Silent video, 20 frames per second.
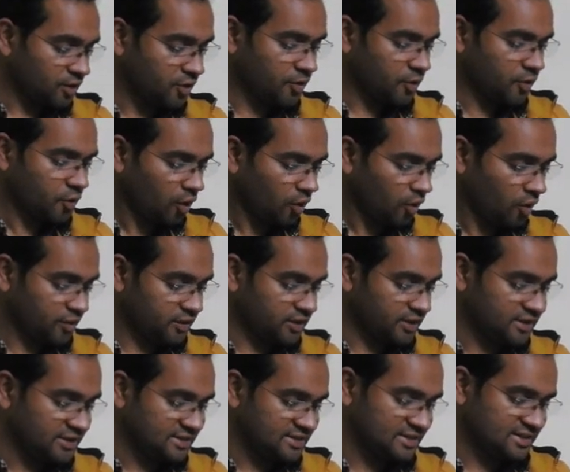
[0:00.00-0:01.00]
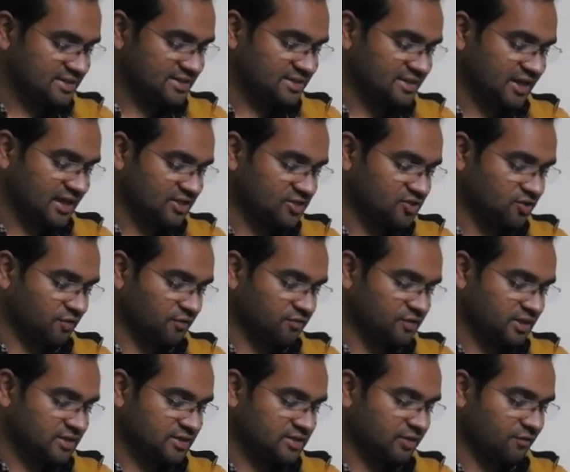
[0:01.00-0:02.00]
Record each stage of
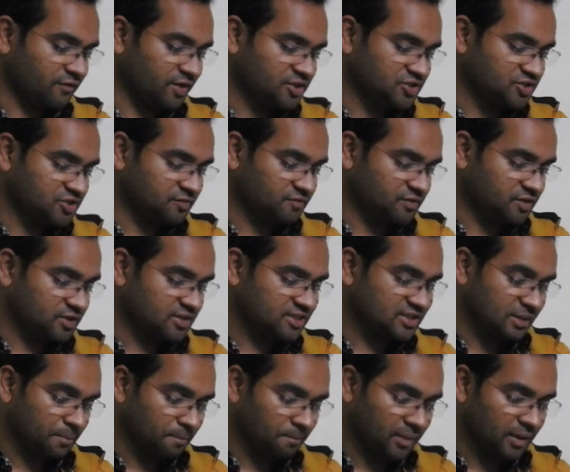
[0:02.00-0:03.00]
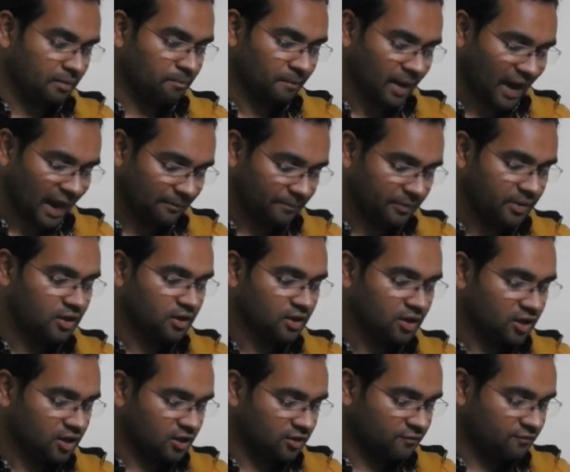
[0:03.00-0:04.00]
the excavation with a simple map,
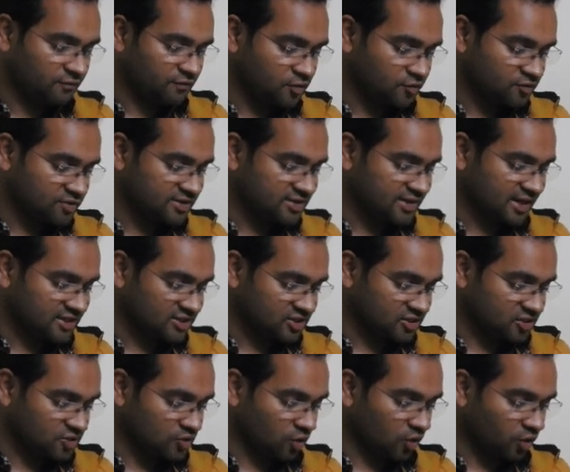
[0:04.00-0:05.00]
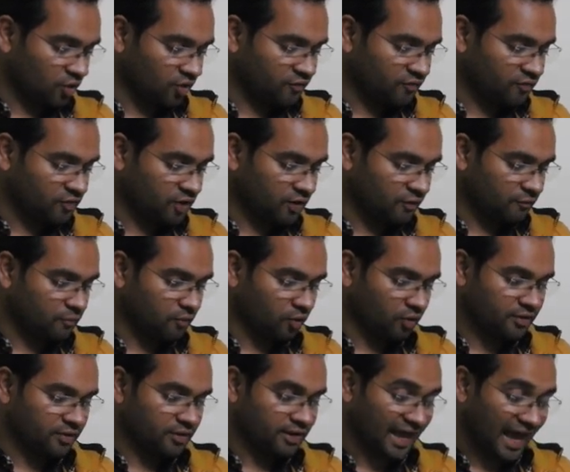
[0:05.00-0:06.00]
a few sketches, or if you have
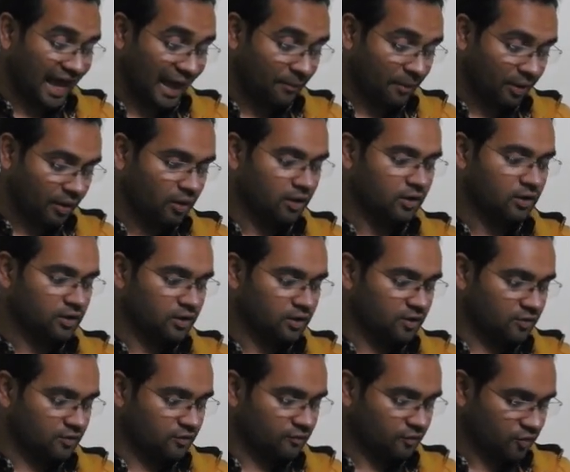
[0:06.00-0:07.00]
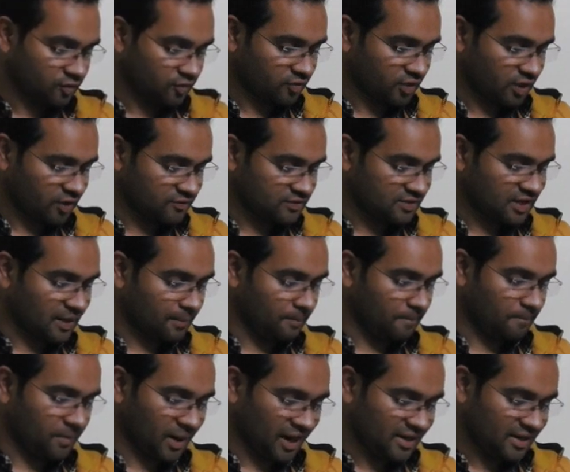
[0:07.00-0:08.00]
brought a camera, photographs and
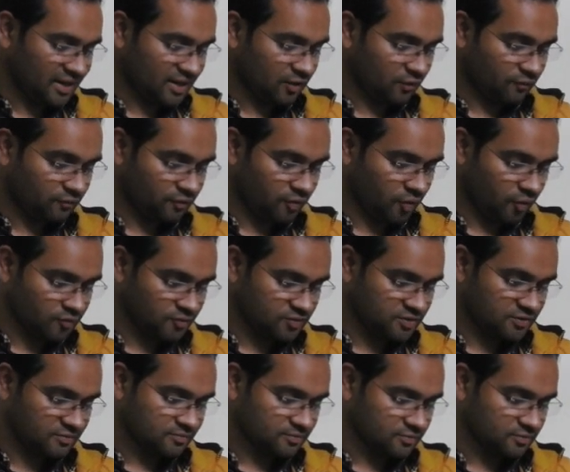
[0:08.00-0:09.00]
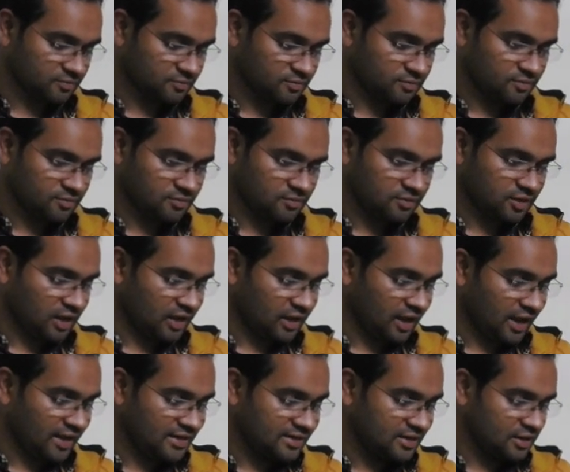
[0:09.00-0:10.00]
plenty of notes. The
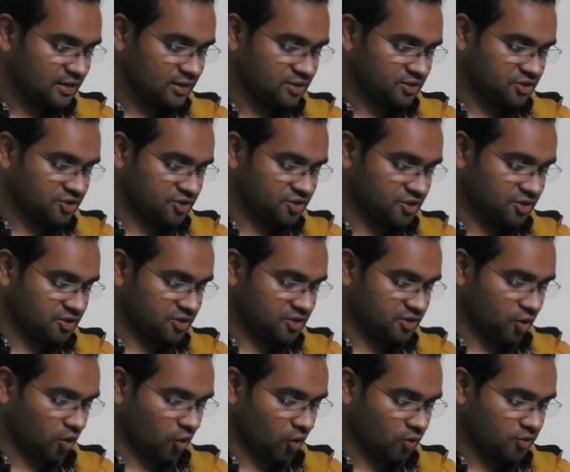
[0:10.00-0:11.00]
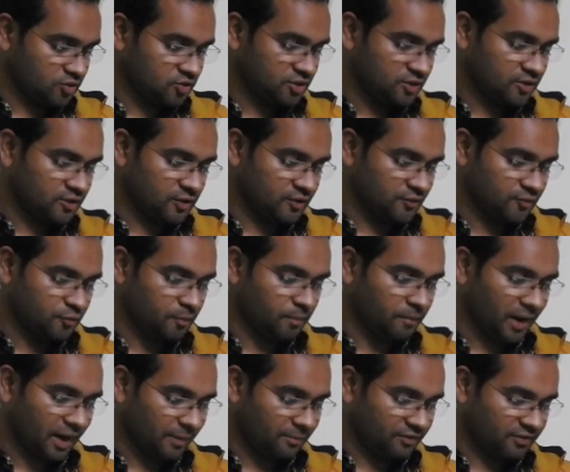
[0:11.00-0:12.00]
later should also include
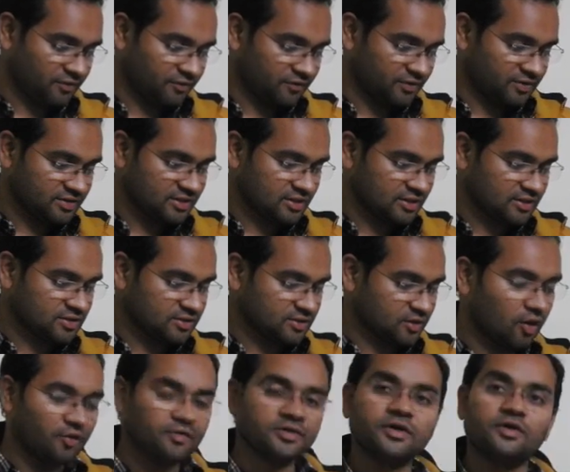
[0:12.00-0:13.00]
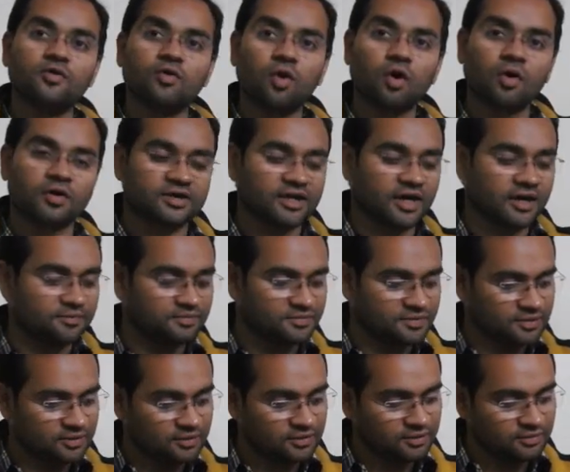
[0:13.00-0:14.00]
map reference on the surrounding rock
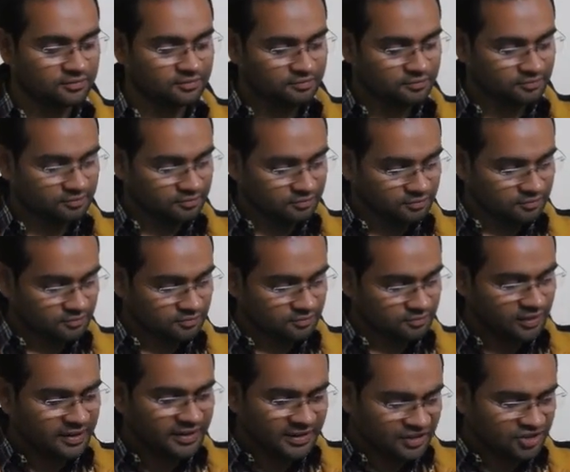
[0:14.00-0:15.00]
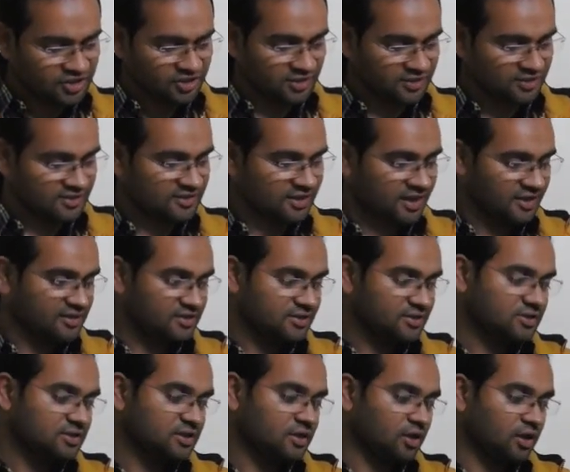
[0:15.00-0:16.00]
types. Initial
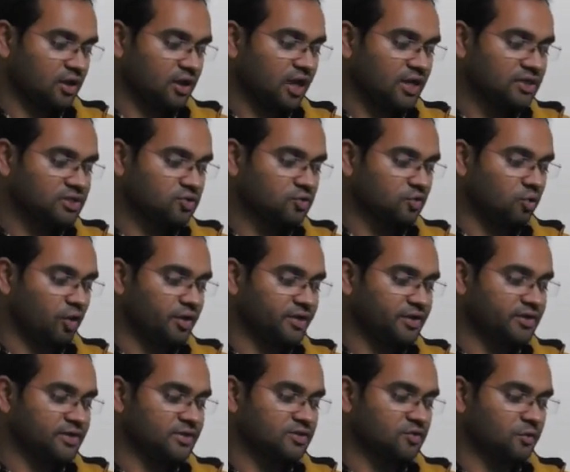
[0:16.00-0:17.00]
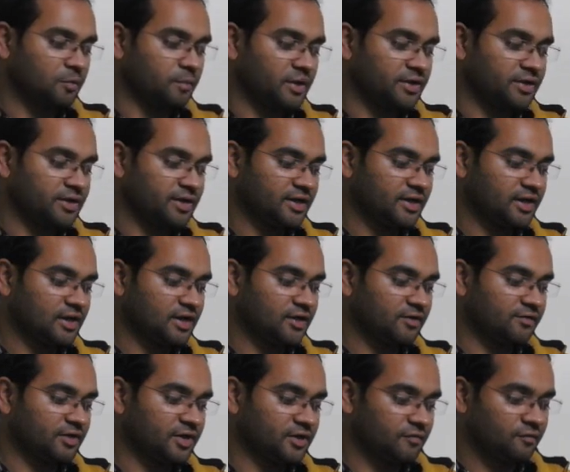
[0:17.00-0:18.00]
stages, large quantities of material
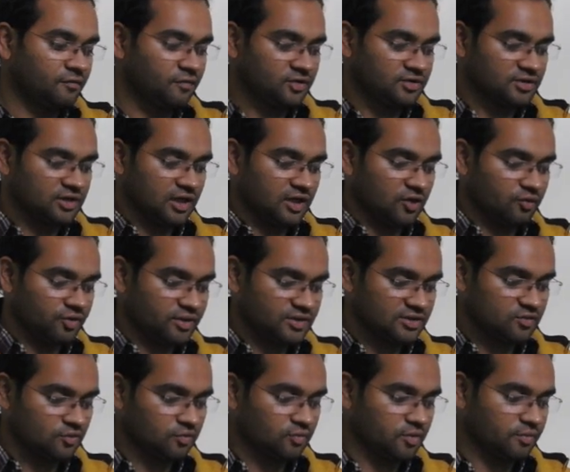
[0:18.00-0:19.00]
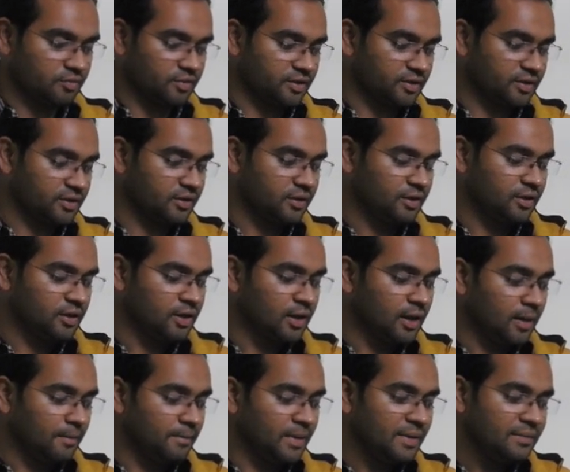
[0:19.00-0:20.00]
covering a fossil known as overburden,
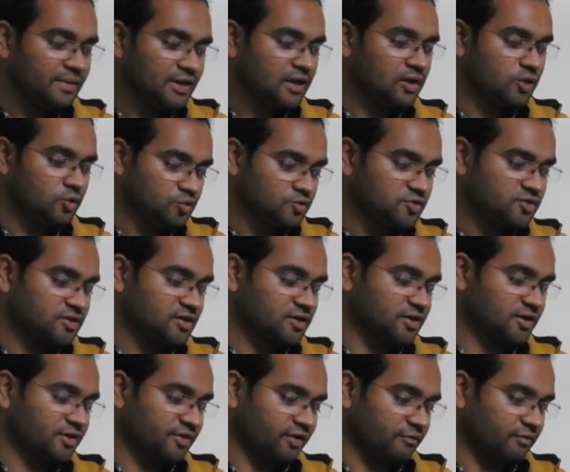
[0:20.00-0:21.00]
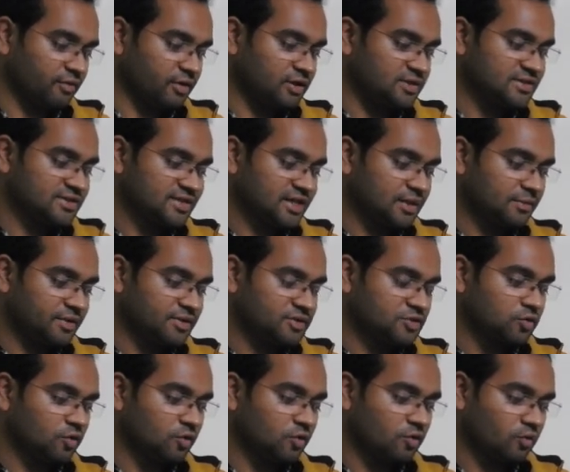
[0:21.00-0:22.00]
maybe a loose gravel,
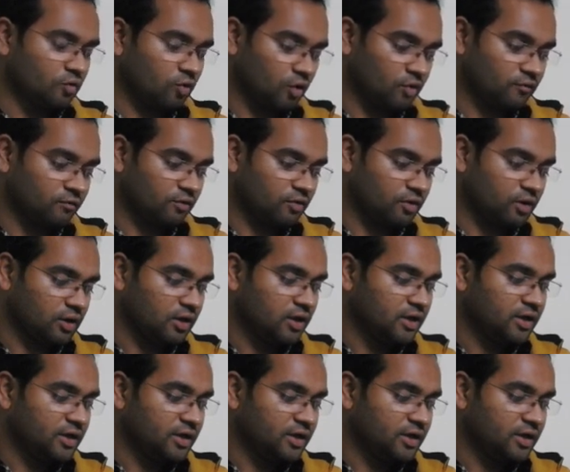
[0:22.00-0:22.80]
sediments or rockfall.